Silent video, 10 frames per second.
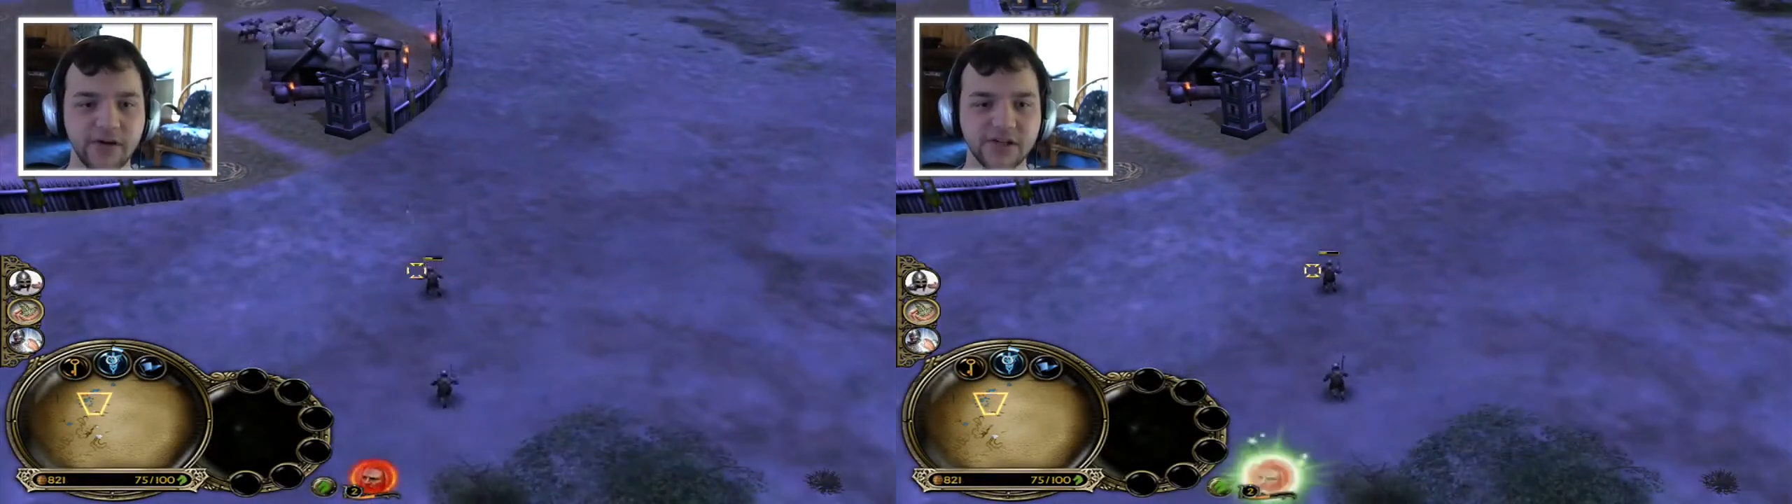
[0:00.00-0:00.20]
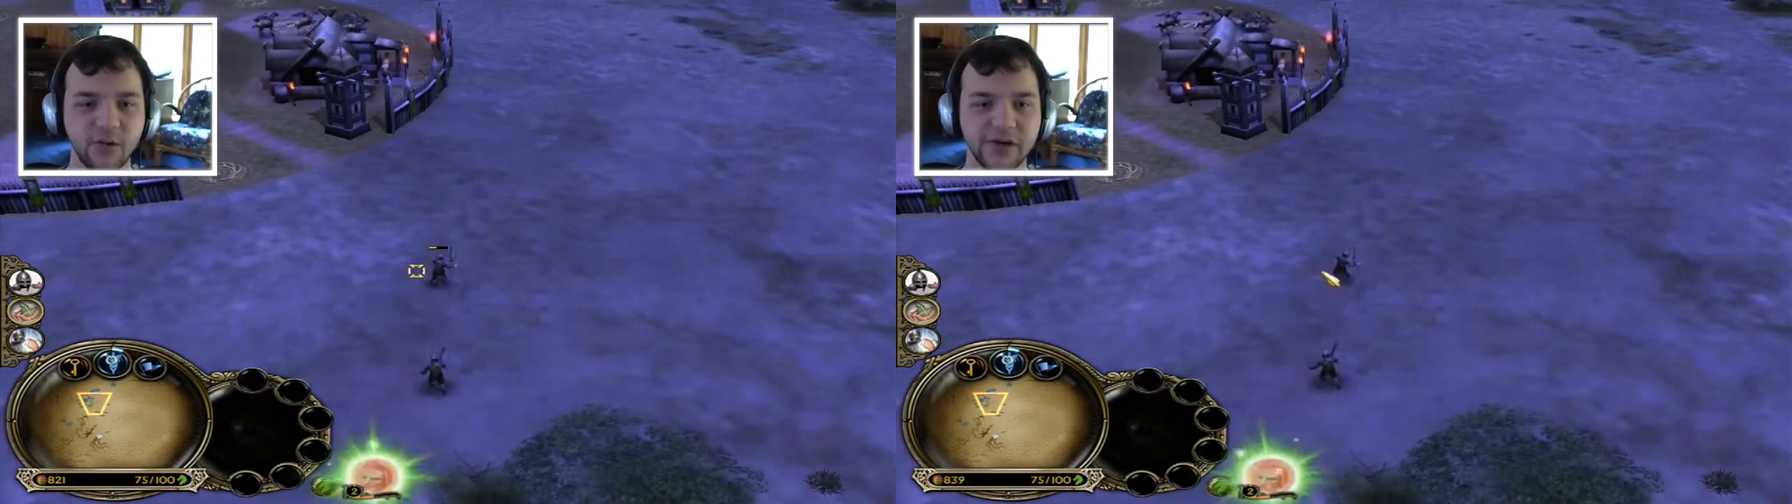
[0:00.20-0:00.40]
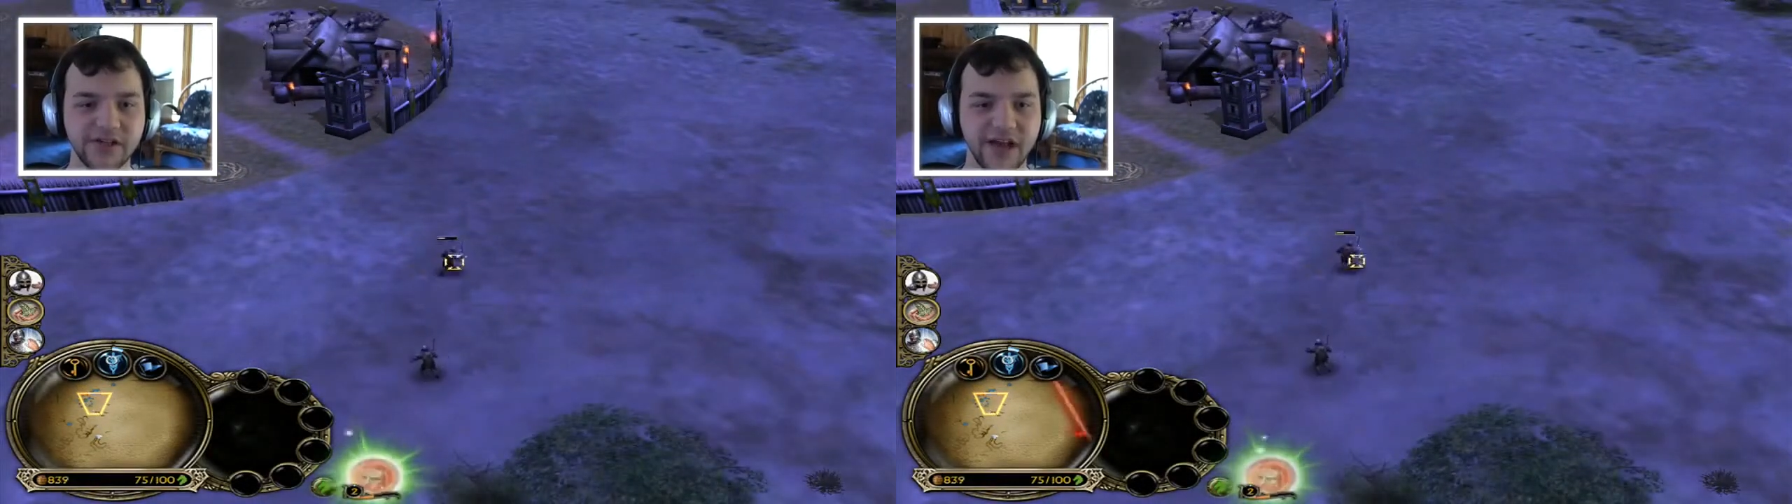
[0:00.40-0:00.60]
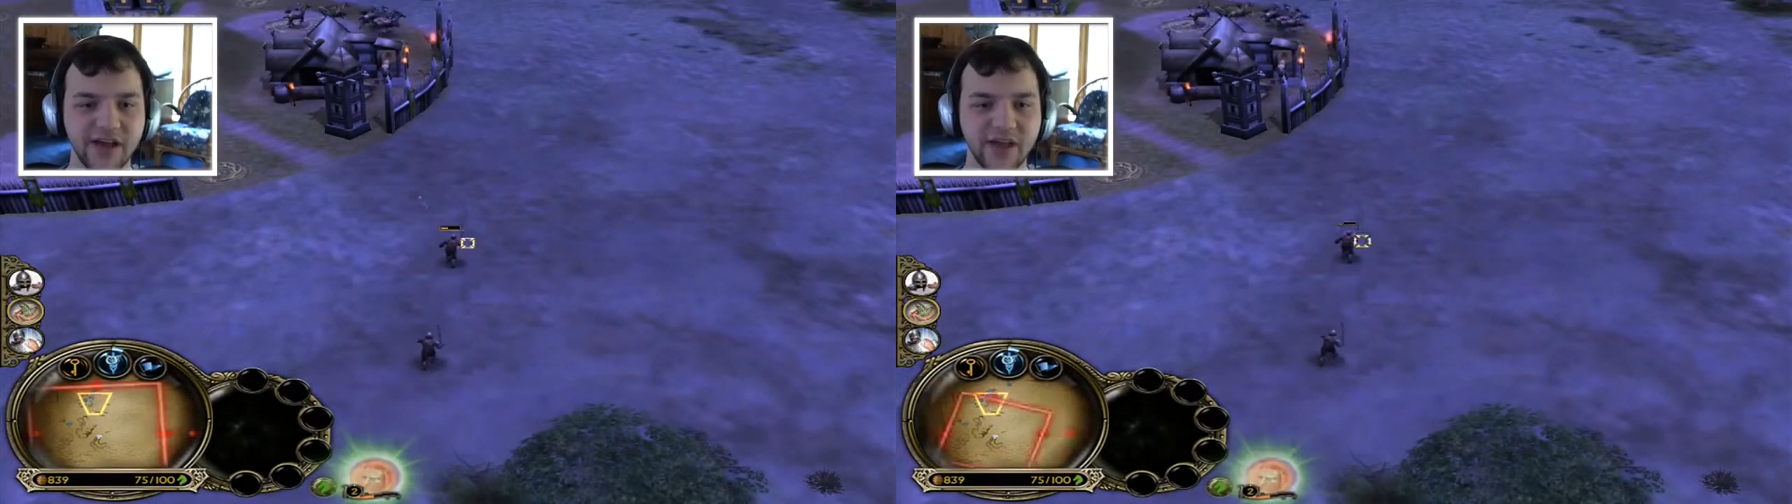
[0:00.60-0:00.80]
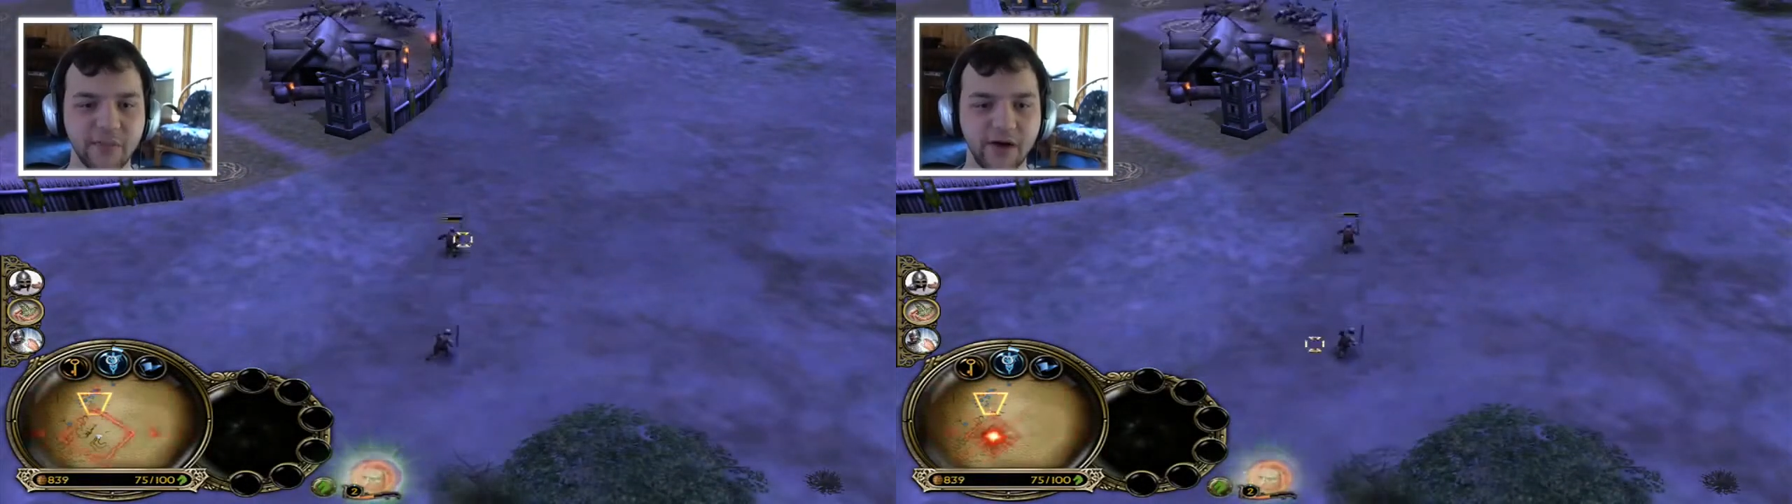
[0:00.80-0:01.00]
is going to
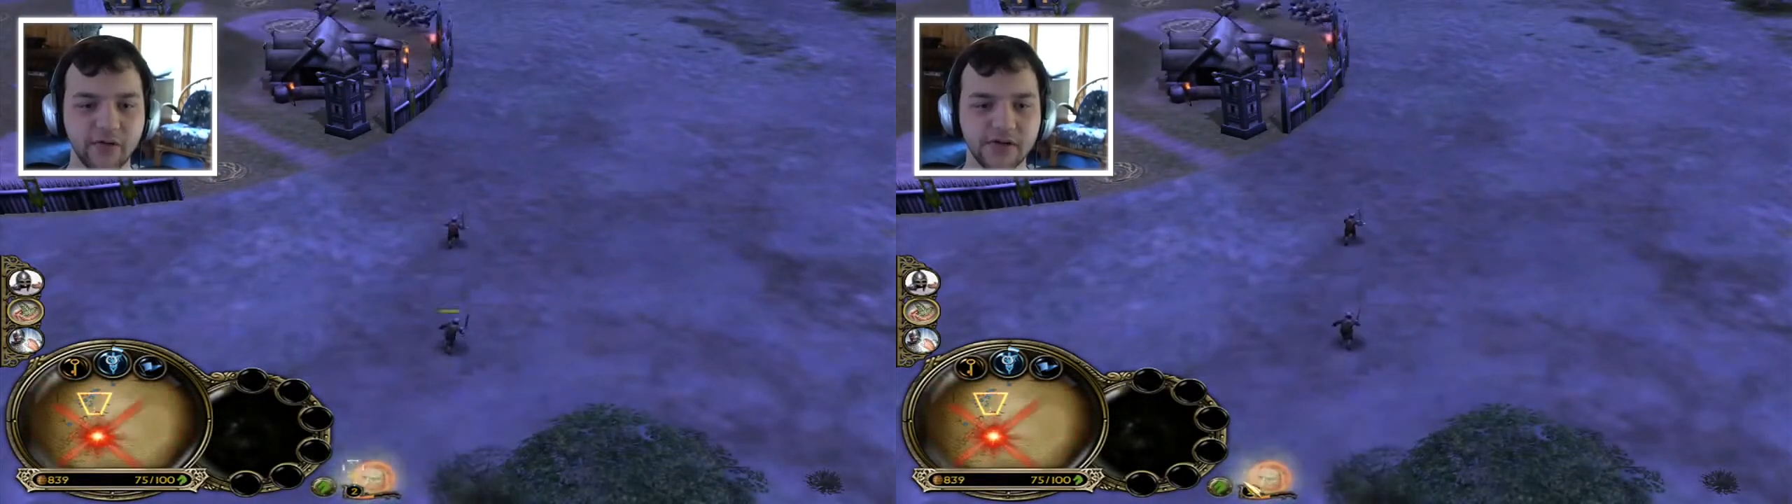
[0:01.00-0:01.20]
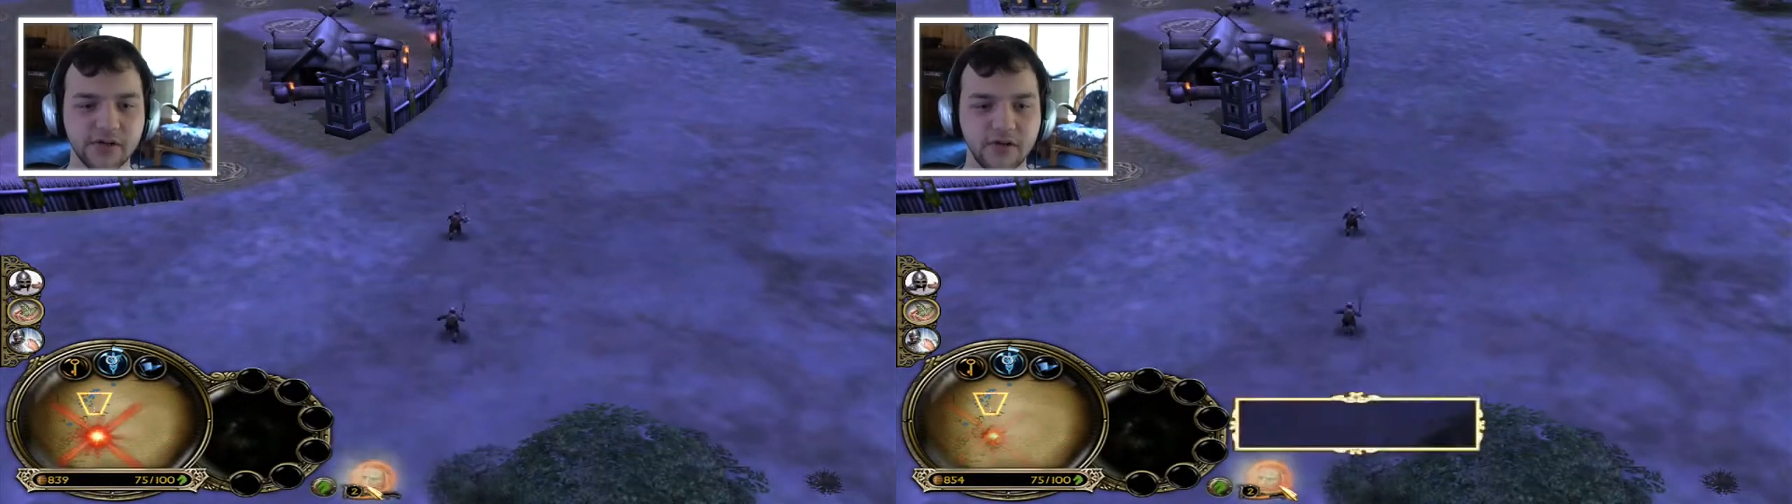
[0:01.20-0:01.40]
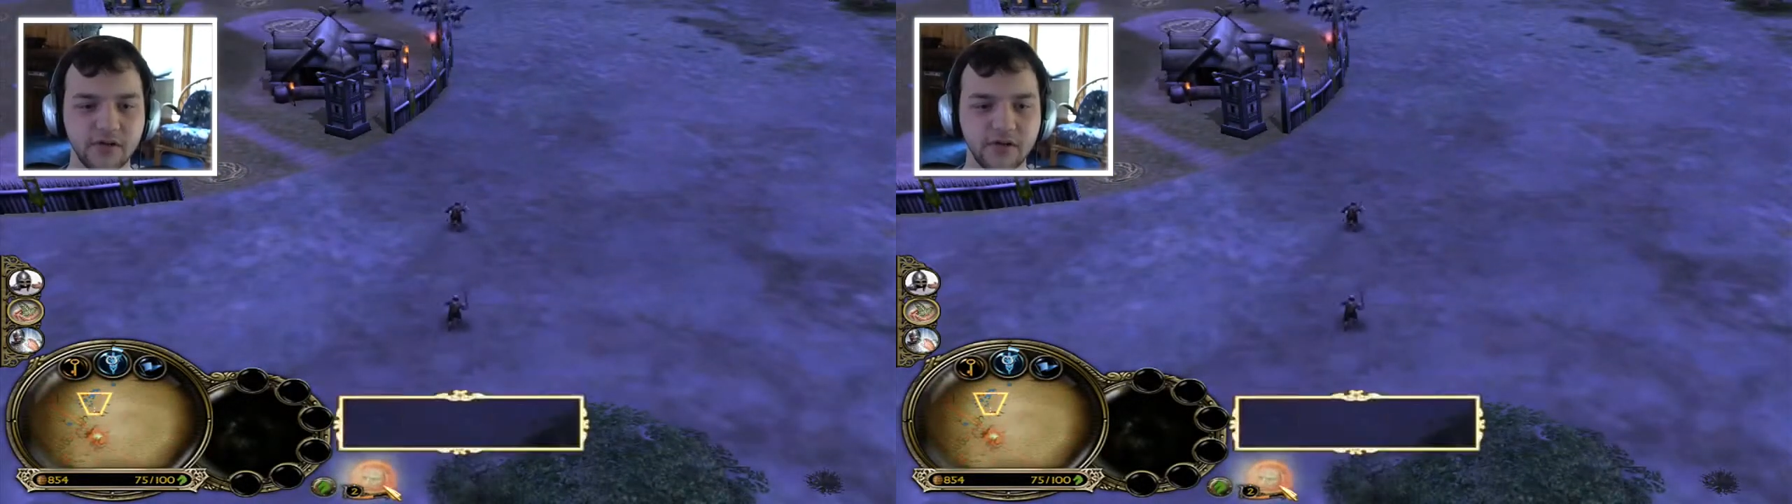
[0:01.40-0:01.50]
take them out.